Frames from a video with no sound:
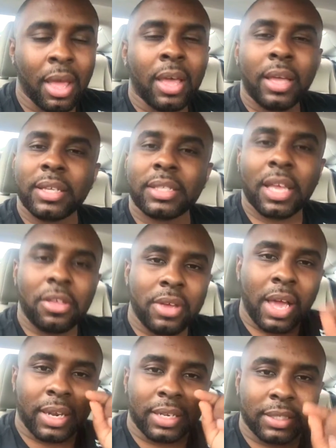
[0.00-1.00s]
He said you
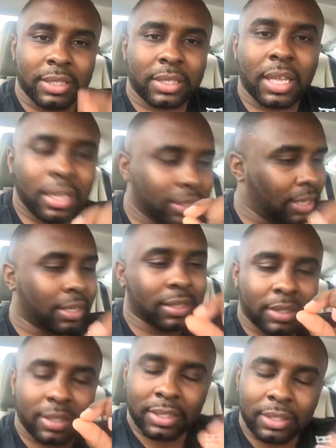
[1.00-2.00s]
got the
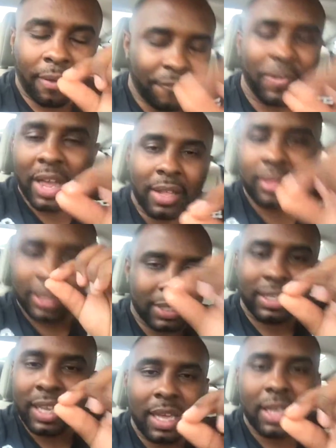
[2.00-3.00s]
faith, the
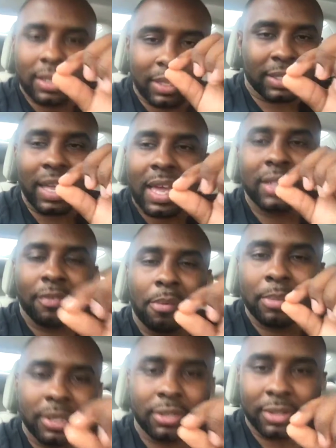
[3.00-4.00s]
seed, the size of a
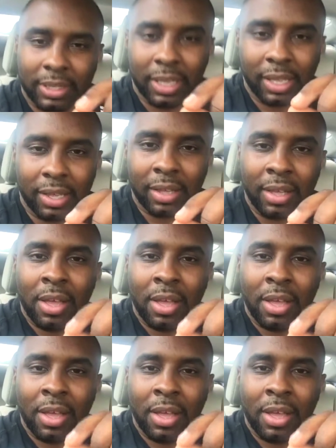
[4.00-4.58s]
mustard seed.